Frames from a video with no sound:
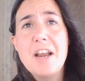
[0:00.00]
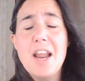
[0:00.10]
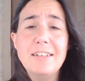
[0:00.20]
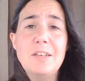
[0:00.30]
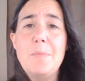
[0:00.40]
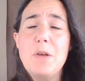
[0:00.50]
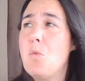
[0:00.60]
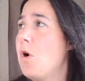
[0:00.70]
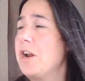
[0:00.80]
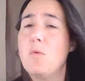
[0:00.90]
not to be
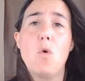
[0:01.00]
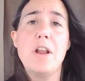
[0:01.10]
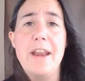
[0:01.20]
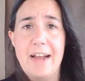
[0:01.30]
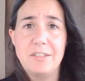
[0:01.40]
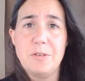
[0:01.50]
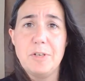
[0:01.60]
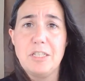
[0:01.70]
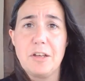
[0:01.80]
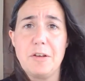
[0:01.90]
one and one next to
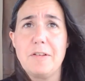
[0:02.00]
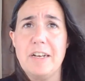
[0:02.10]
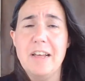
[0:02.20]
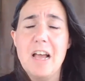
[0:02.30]
each other.